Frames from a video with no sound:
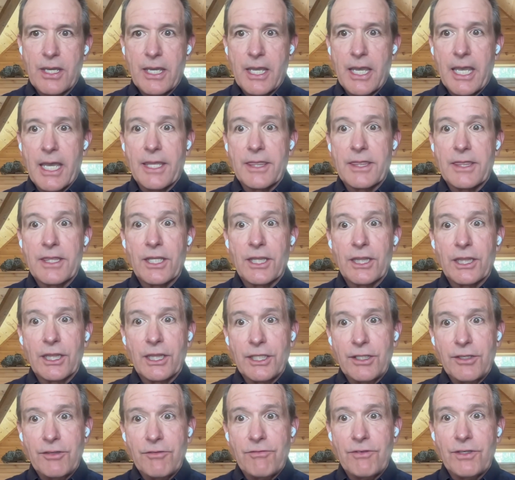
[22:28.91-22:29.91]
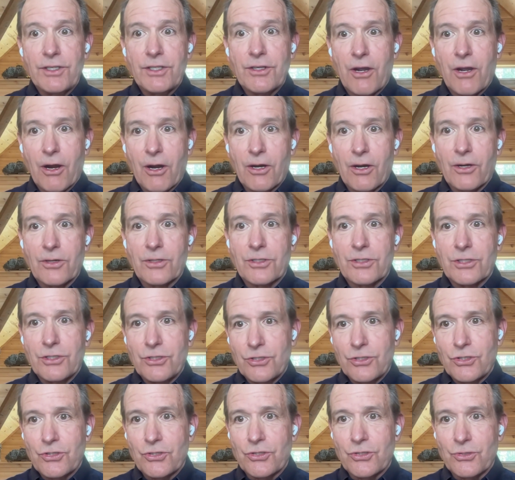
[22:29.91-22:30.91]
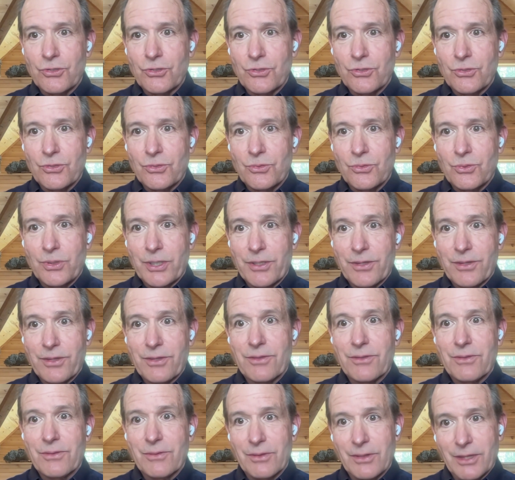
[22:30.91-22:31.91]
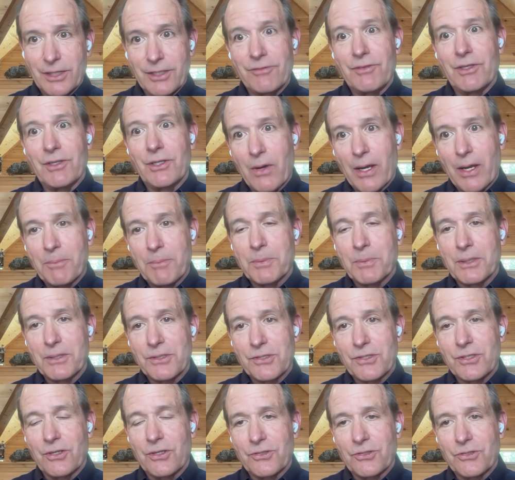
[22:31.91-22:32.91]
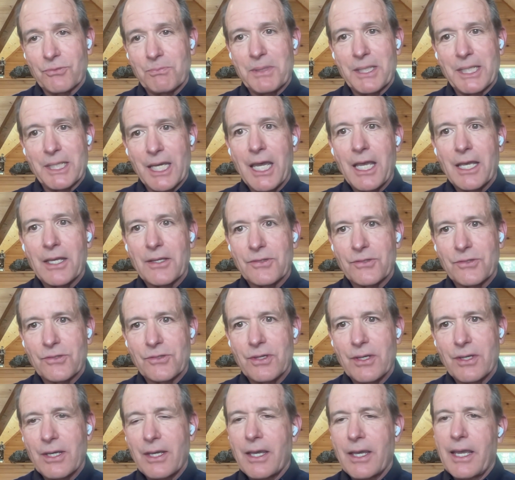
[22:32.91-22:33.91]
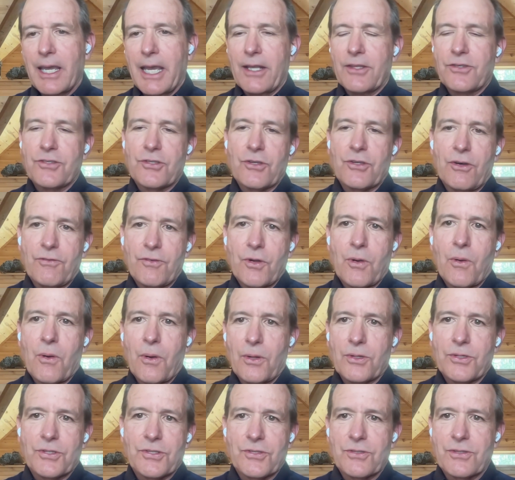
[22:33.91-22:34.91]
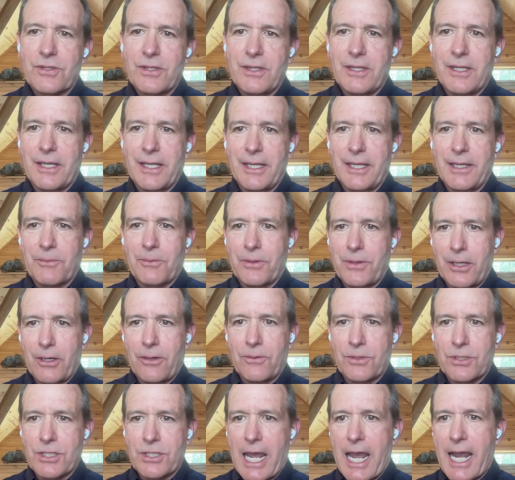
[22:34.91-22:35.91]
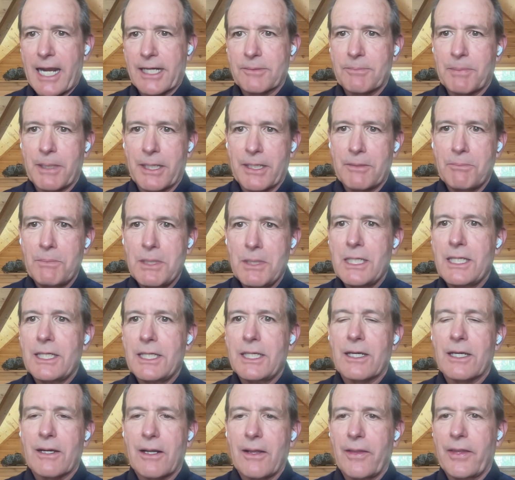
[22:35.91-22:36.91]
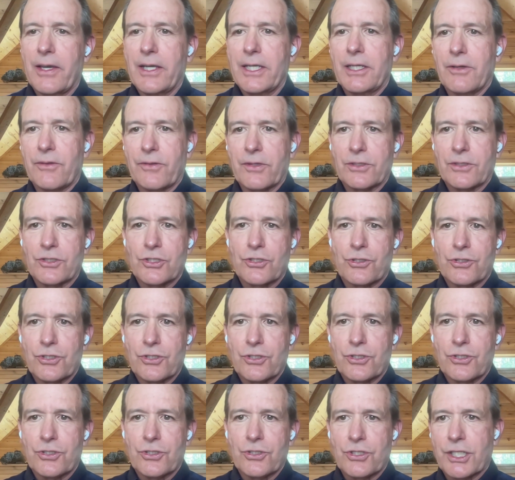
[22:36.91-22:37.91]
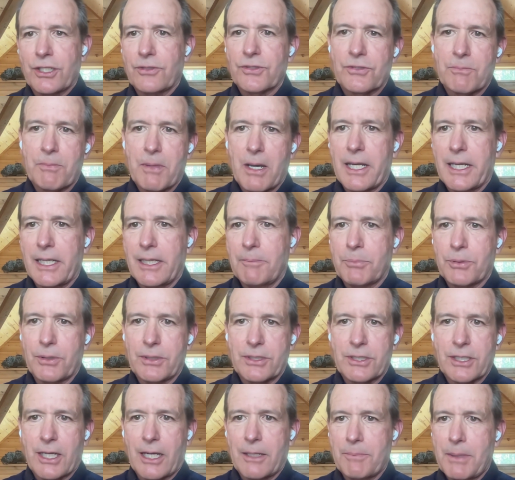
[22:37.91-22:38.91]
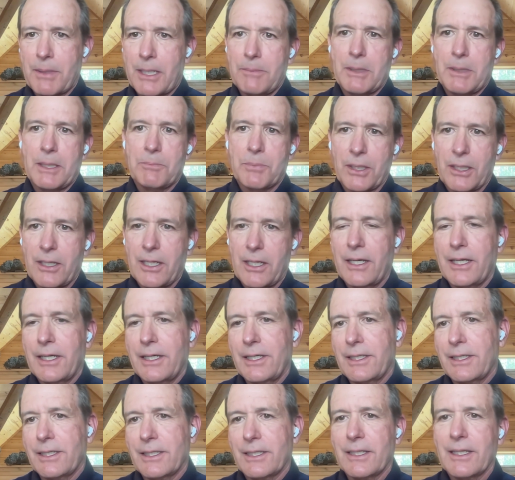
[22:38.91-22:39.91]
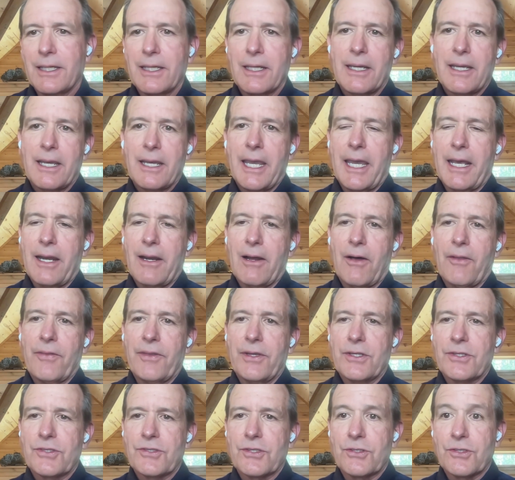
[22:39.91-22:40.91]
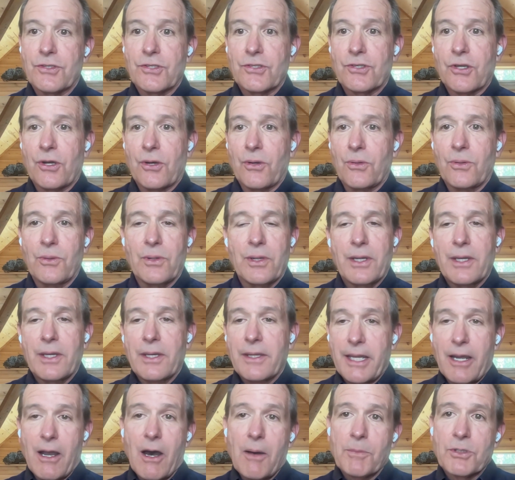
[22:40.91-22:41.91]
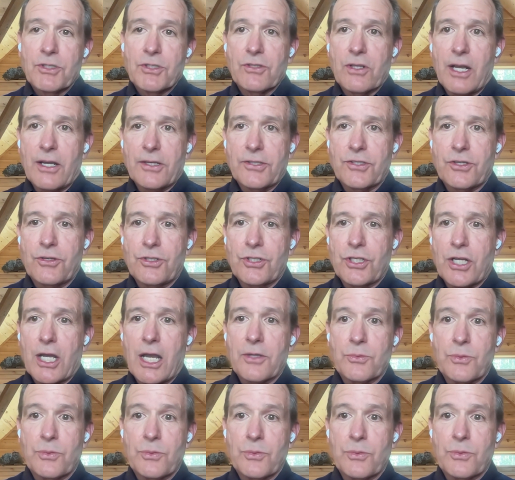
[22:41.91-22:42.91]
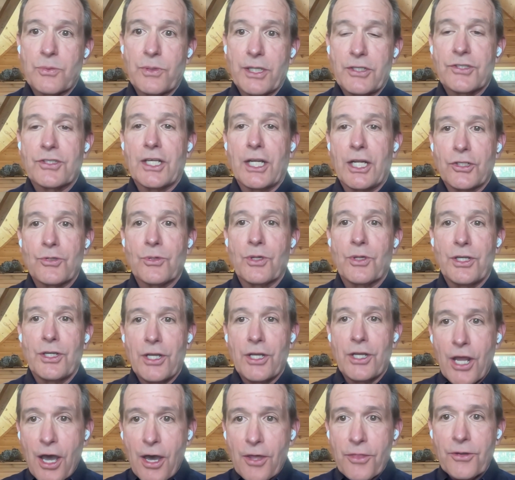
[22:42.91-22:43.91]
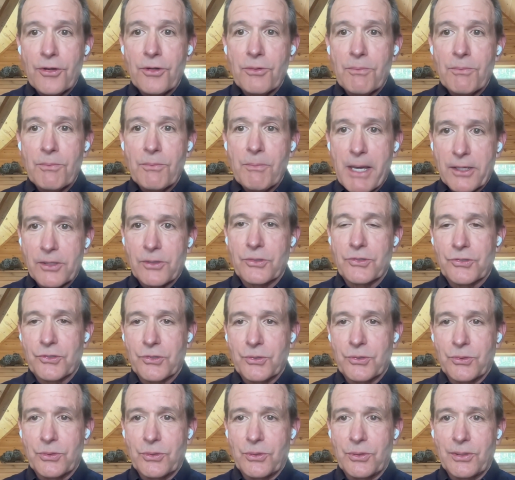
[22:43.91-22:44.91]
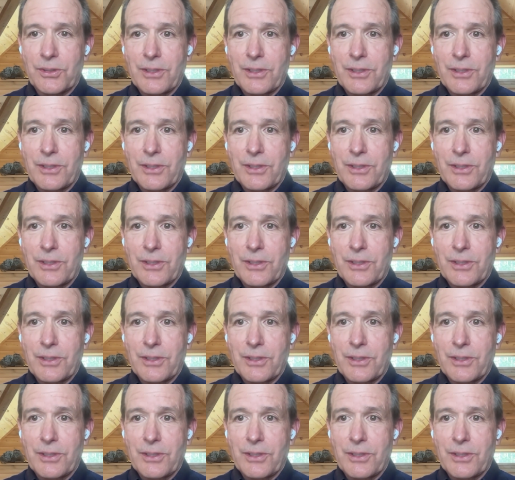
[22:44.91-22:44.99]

and the living heart tissue with living white blood cells begins. And so, of course, they were they're attacked by the media and all that. You know, the church killed somebody and put type AB blood and and all this, and so they almost lost their jobs. Well, they sent it to another medical school